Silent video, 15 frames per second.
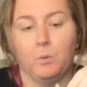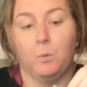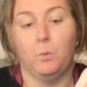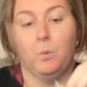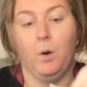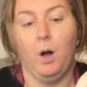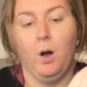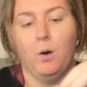
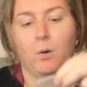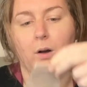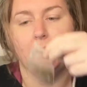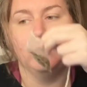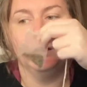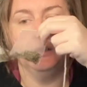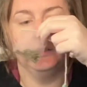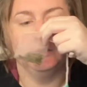
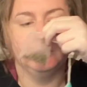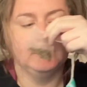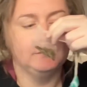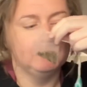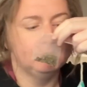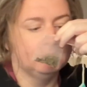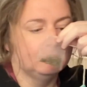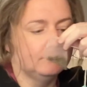Whoa,
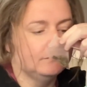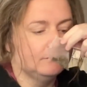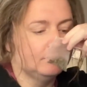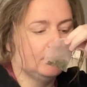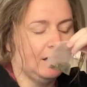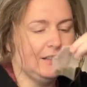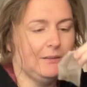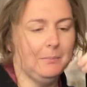
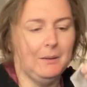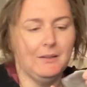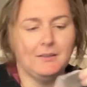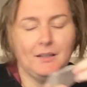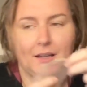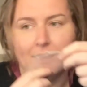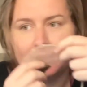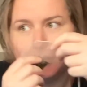that smells
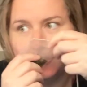like,